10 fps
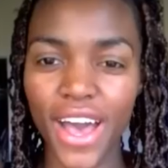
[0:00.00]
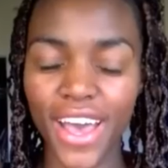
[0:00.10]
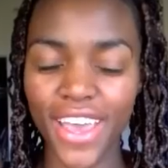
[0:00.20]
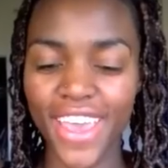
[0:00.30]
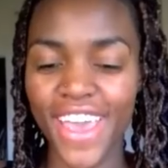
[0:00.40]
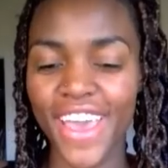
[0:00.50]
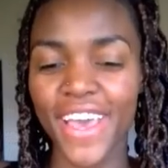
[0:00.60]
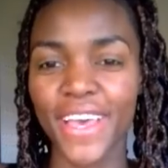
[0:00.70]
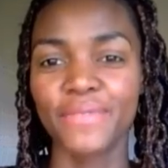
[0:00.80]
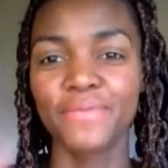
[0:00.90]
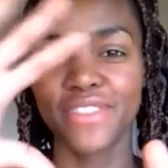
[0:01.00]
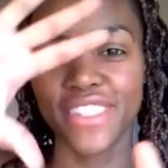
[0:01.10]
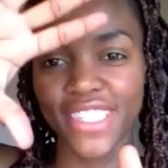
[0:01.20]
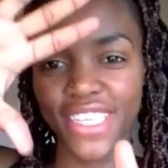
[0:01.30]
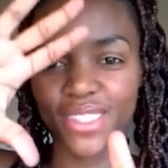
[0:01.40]
I am
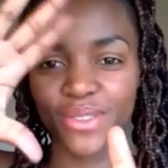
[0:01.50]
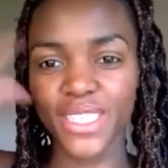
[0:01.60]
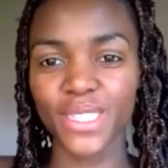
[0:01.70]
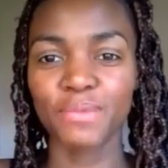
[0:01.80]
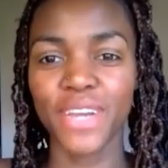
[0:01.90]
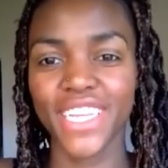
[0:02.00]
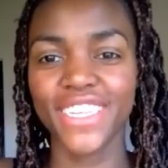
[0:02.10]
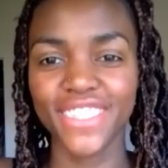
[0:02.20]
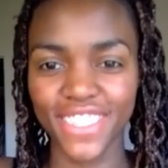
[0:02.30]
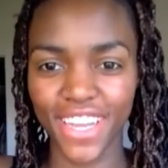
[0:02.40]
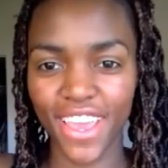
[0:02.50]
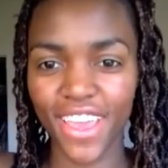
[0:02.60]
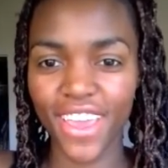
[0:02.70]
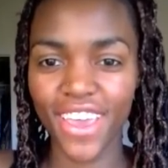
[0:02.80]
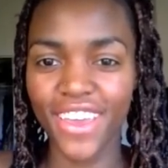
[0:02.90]
six weeks pregnant
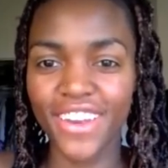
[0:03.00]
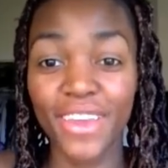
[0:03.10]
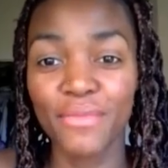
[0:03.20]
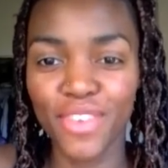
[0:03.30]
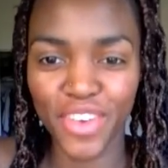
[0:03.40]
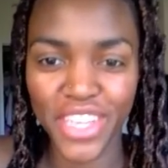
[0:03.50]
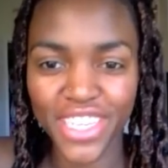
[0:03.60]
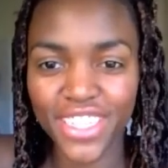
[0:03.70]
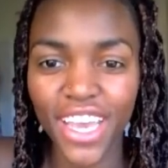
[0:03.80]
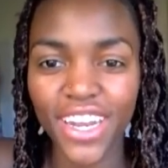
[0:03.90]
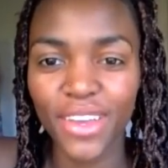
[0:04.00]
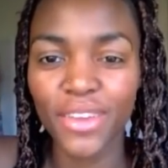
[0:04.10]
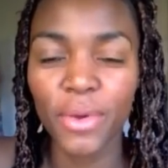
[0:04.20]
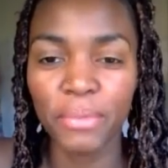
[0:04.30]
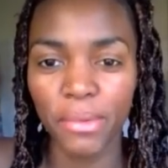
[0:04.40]
today and I'm very
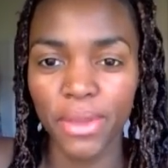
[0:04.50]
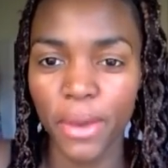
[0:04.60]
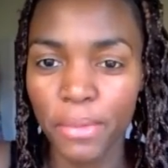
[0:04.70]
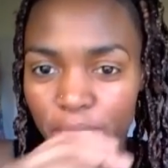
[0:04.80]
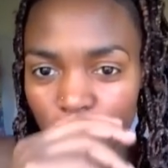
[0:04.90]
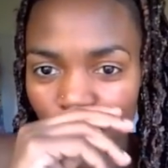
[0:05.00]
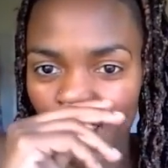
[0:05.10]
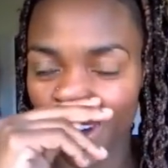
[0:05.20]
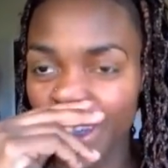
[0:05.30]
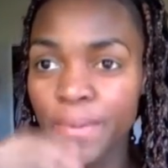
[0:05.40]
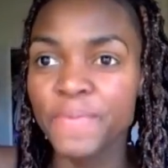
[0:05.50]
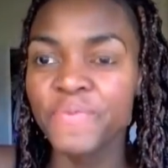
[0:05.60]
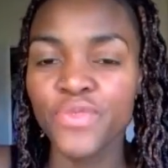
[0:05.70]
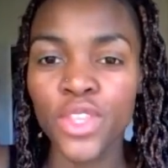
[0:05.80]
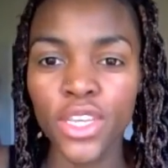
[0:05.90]
excited with baby number two.
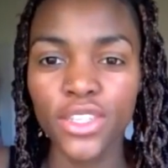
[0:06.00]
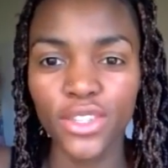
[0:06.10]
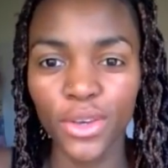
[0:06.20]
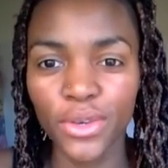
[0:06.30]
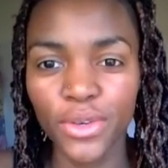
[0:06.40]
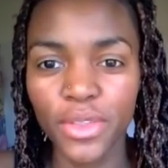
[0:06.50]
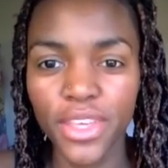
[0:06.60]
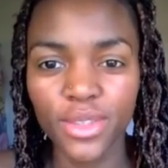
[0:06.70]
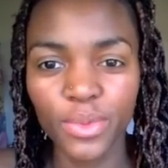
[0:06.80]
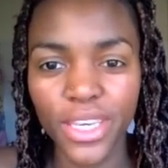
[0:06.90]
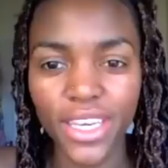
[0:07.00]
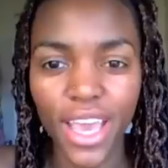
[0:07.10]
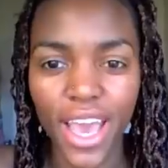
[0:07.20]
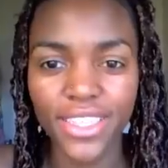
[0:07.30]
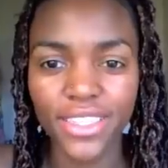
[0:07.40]
So this week
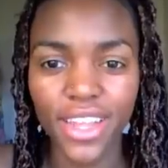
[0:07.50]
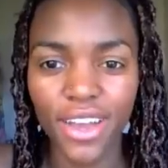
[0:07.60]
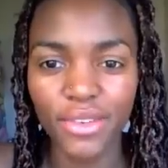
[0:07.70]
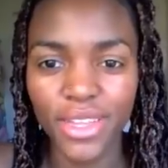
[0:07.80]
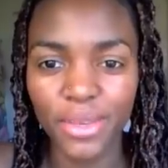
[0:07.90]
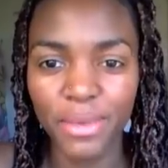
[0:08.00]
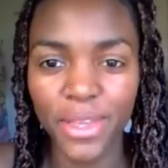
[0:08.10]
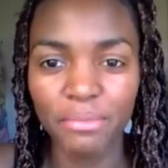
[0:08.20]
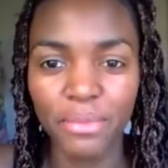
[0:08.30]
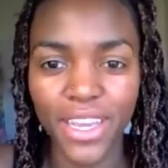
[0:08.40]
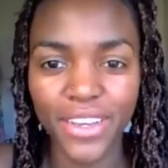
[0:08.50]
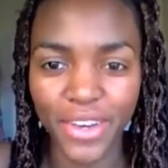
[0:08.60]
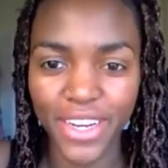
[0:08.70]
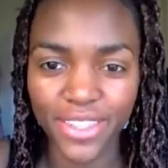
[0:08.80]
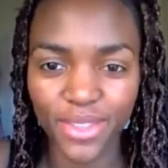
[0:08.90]
has not really been my
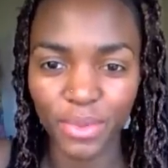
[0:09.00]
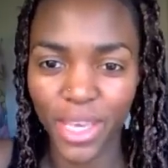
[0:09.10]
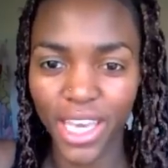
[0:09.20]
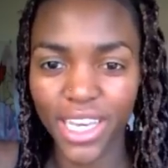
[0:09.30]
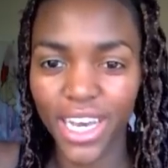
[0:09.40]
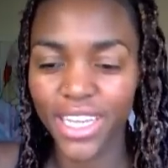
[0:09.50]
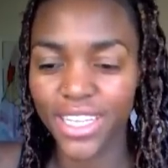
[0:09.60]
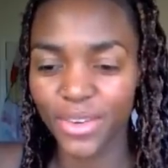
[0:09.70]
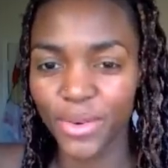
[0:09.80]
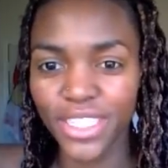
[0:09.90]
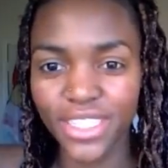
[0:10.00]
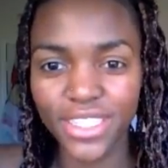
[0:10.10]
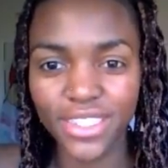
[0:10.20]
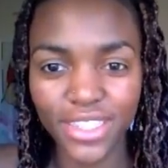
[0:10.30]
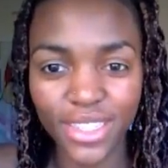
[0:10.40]
greatest week. Going into
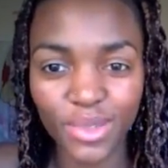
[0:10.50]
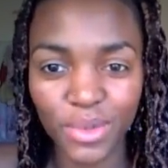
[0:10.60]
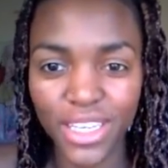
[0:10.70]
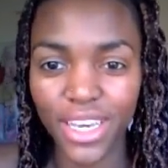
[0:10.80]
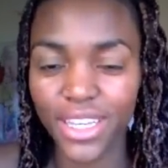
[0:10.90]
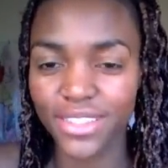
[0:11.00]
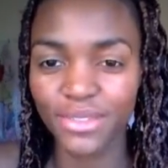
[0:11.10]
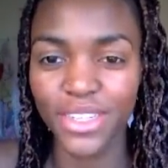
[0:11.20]
the sixth week hasn't